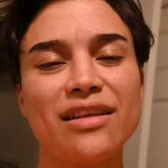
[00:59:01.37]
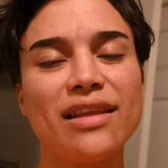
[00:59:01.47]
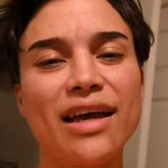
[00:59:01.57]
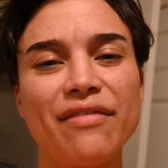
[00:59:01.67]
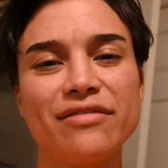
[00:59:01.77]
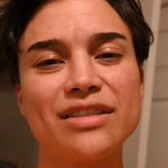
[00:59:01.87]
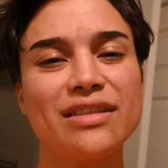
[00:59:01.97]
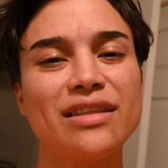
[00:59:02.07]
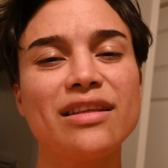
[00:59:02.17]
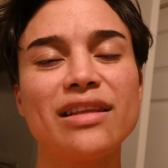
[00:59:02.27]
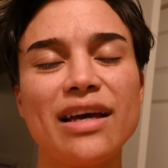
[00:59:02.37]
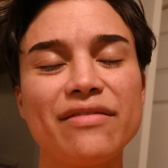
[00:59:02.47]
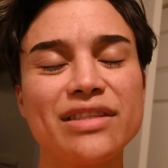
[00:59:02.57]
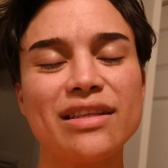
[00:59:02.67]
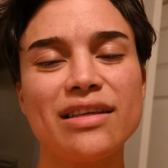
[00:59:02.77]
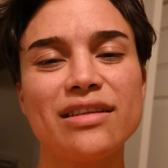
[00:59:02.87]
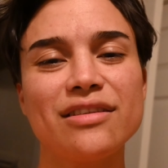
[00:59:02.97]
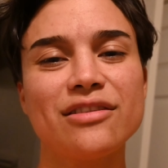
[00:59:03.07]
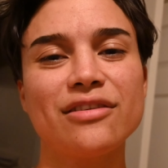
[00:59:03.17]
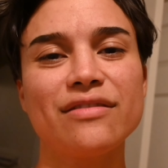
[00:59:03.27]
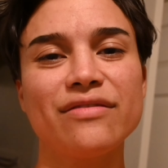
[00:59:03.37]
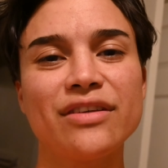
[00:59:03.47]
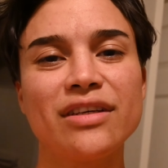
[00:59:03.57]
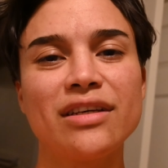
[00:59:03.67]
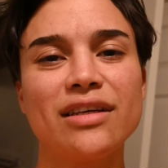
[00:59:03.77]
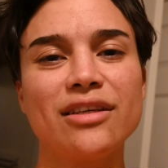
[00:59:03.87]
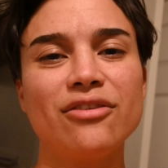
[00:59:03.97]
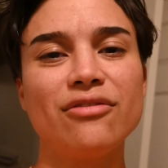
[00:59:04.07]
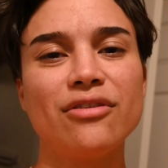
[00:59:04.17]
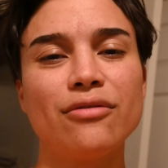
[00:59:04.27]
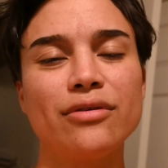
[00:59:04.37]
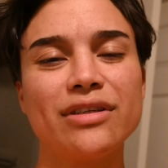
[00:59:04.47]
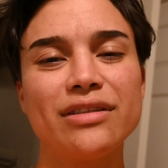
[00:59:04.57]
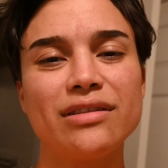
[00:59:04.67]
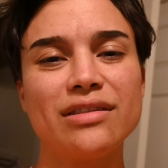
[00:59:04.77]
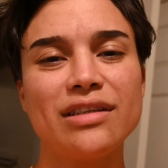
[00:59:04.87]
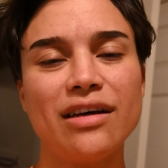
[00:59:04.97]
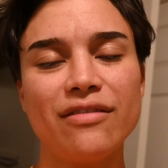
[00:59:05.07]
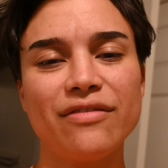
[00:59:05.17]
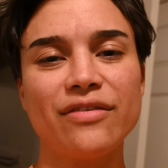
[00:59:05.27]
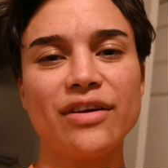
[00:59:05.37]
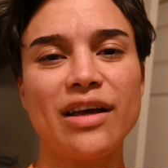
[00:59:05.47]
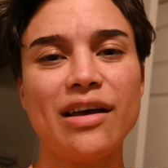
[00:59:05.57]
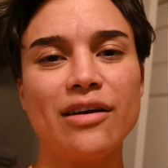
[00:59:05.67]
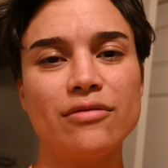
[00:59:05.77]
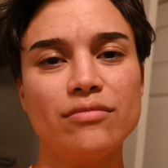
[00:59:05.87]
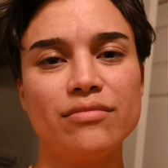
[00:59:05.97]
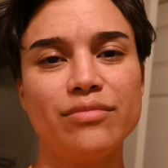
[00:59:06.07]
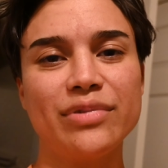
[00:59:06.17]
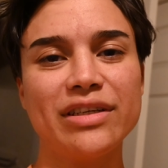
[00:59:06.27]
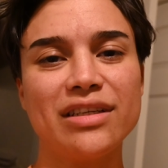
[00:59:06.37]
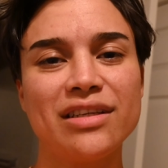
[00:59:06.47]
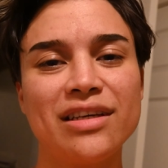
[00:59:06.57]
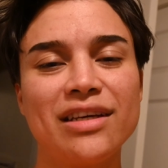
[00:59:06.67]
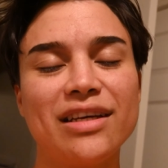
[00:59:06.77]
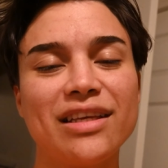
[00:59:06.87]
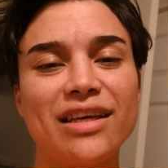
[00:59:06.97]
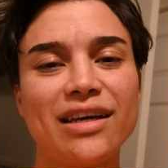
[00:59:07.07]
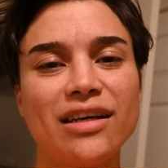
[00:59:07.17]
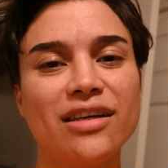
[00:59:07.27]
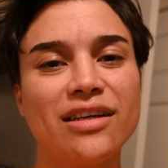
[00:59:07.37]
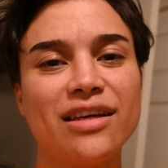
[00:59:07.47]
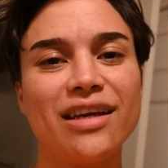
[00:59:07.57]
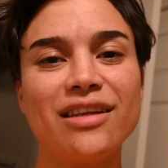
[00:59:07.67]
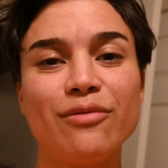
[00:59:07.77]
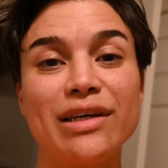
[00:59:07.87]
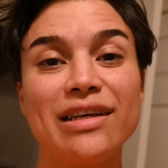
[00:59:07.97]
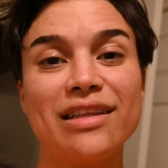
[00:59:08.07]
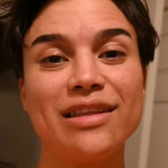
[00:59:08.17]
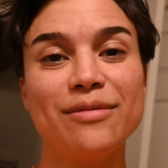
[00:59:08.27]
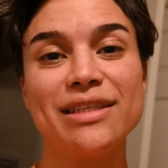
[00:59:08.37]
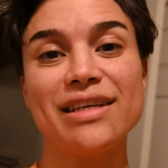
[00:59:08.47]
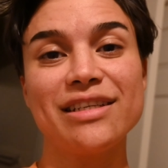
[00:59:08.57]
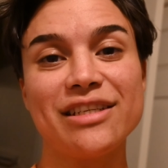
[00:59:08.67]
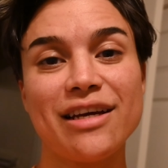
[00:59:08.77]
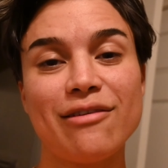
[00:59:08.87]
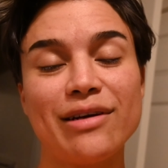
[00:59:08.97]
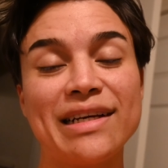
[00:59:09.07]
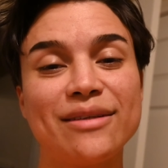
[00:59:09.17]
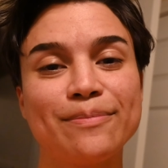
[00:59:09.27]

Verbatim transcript: the lives the lives that they deserve you know good stuff um, but yeah anyway let me take a shower